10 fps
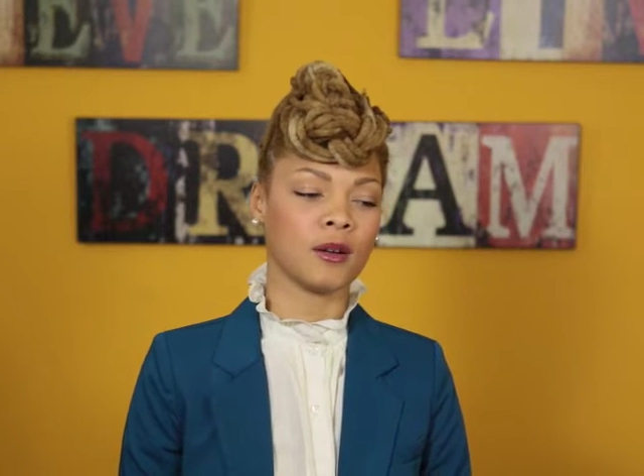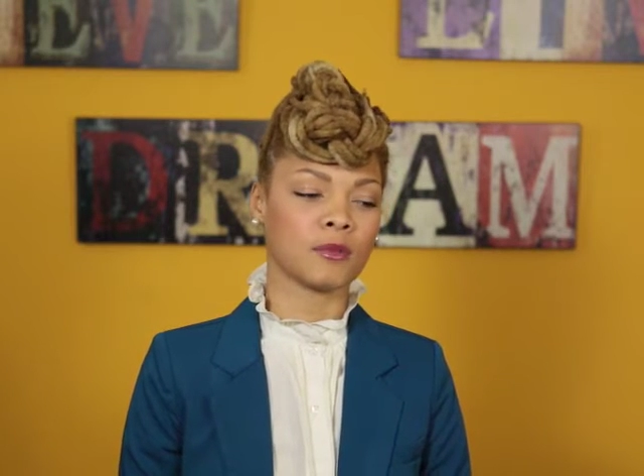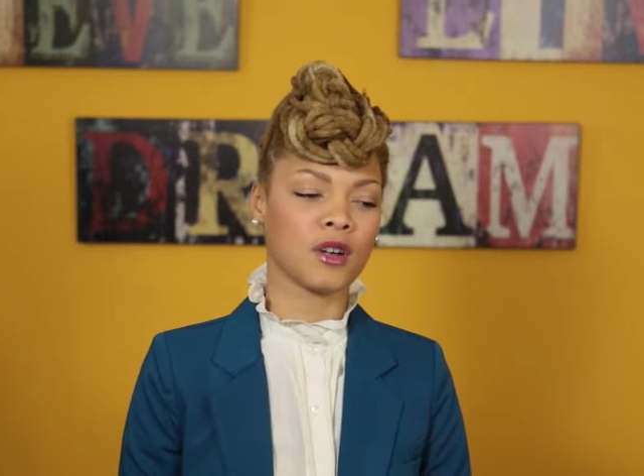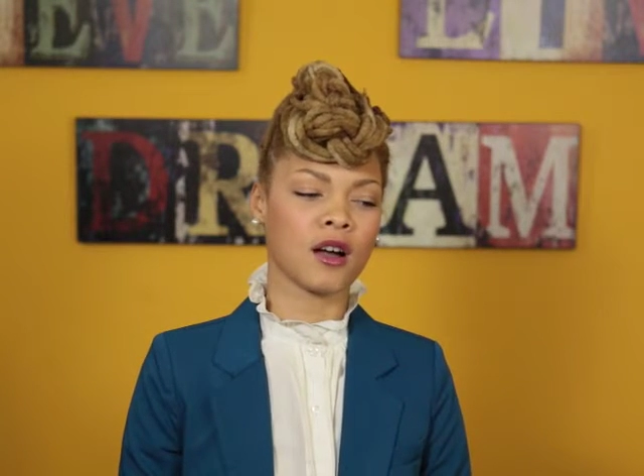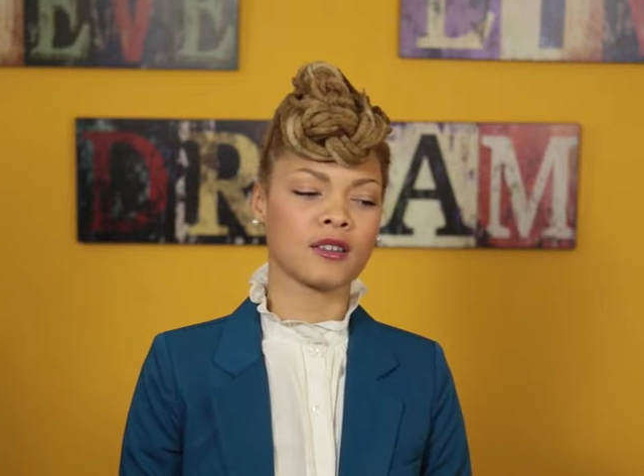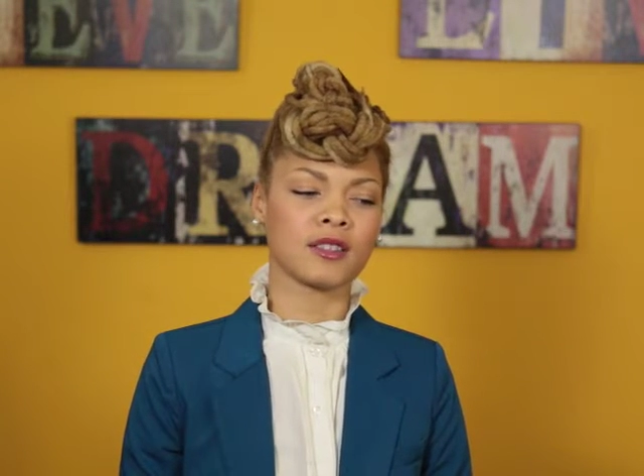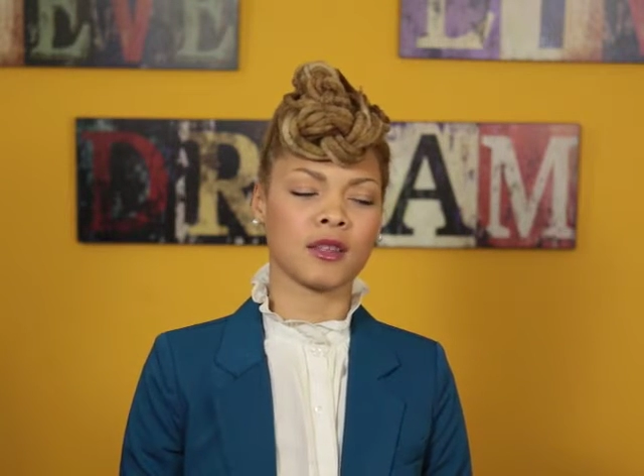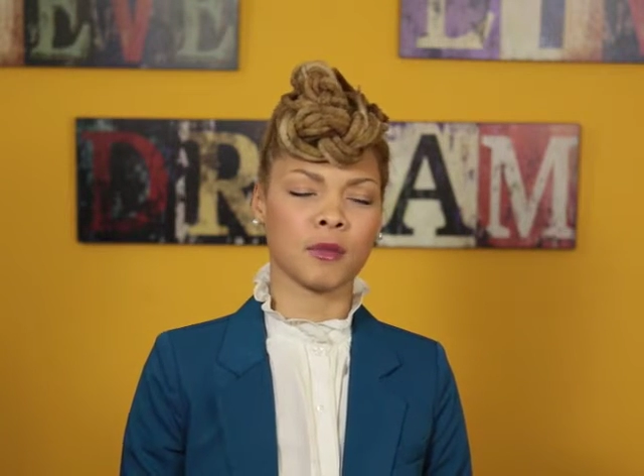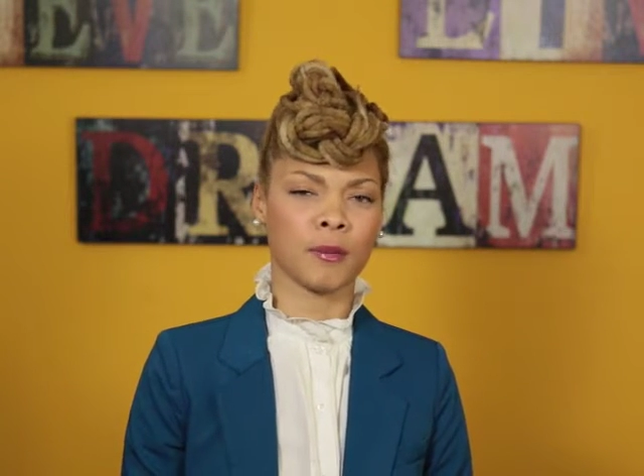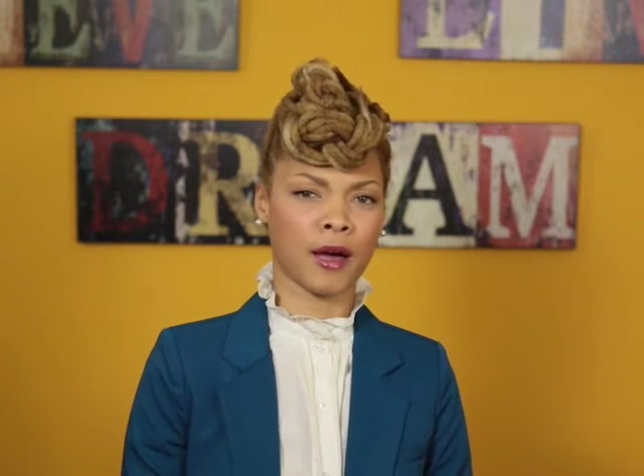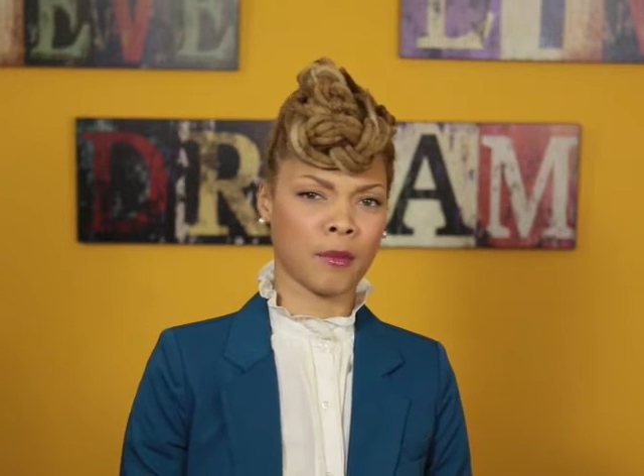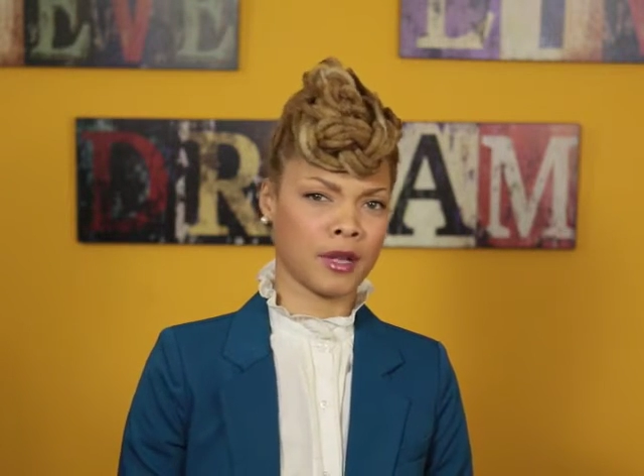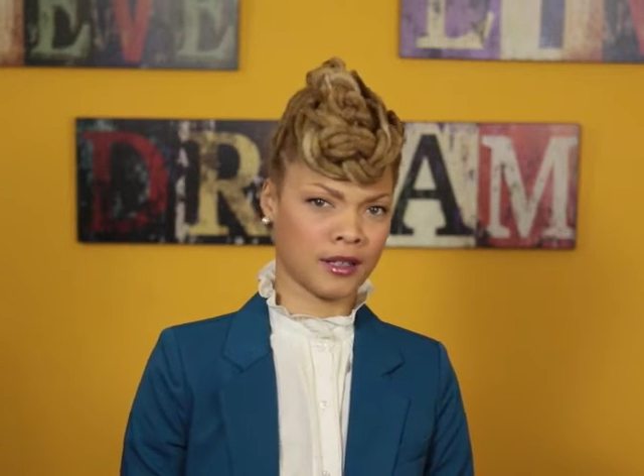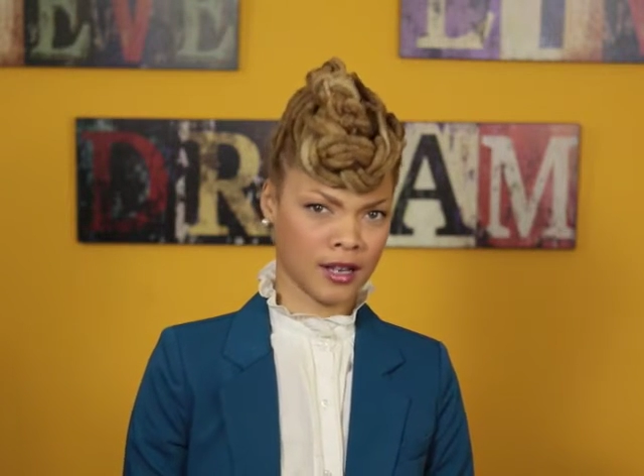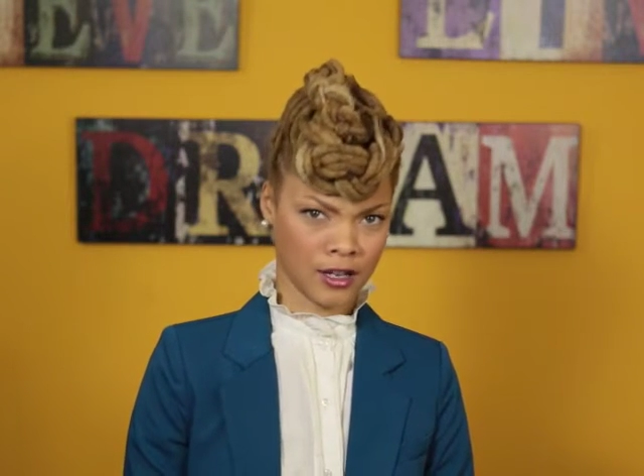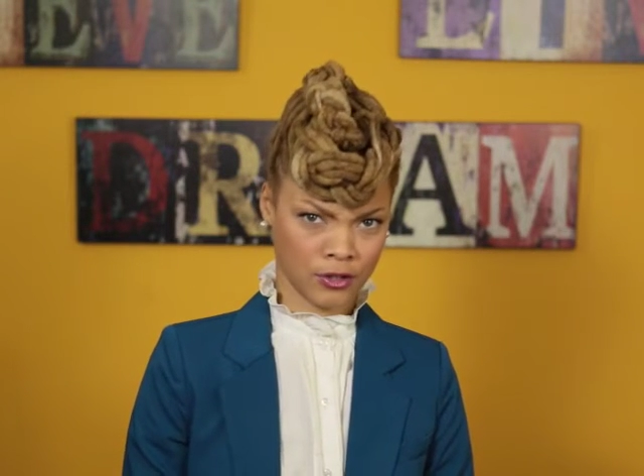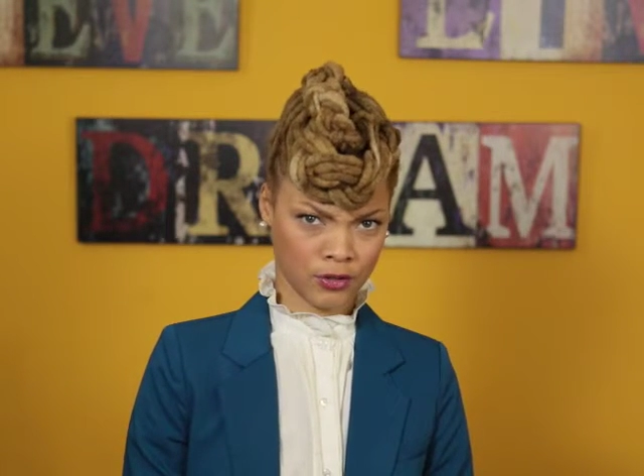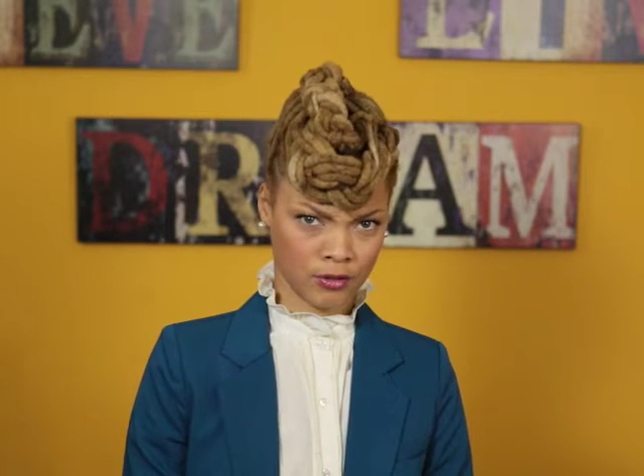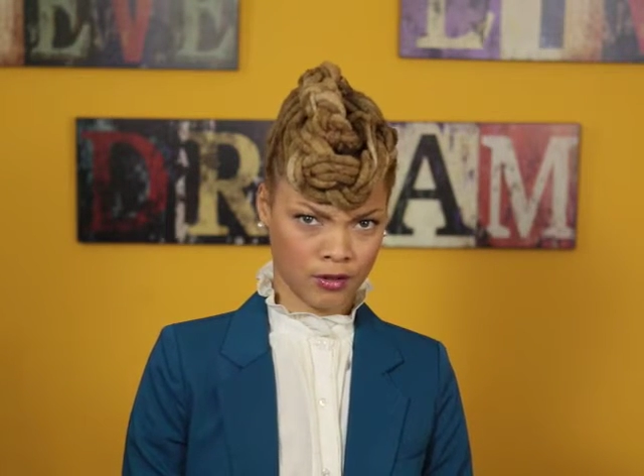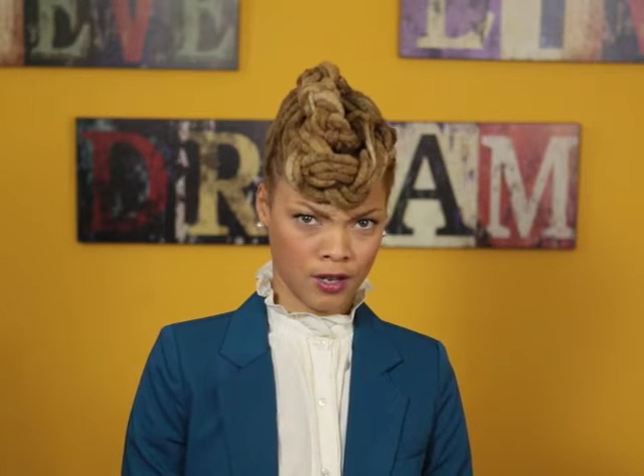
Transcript: talk to them about being natural.